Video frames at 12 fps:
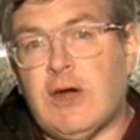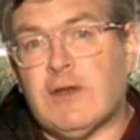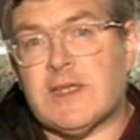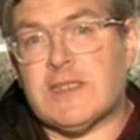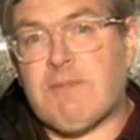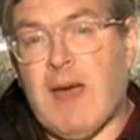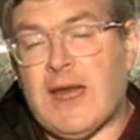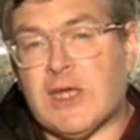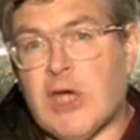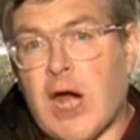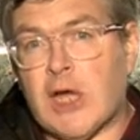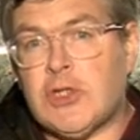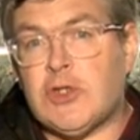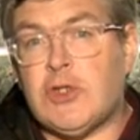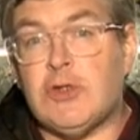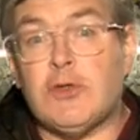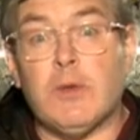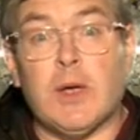here at the Spanish Arch
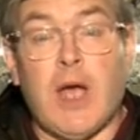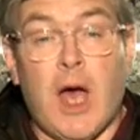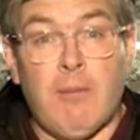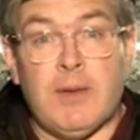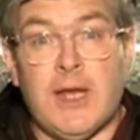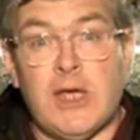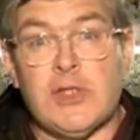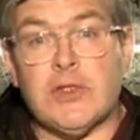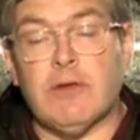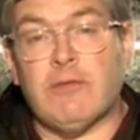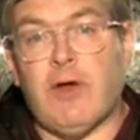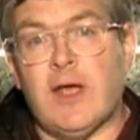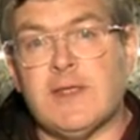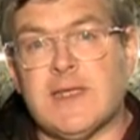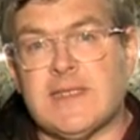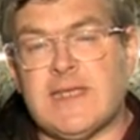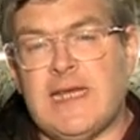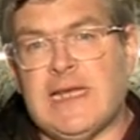due to a combination of
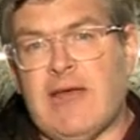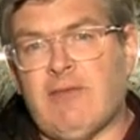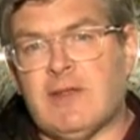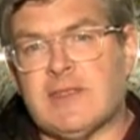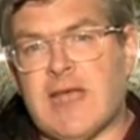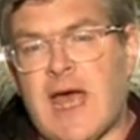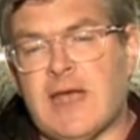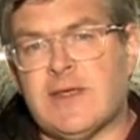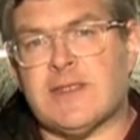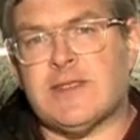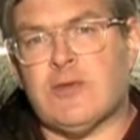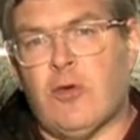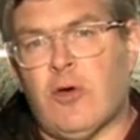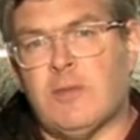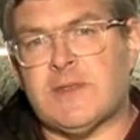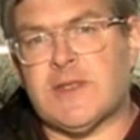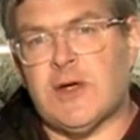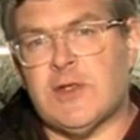rising sea levels and
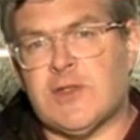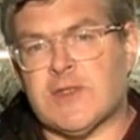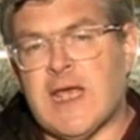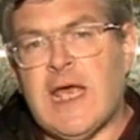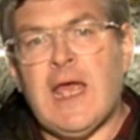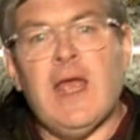storm surges.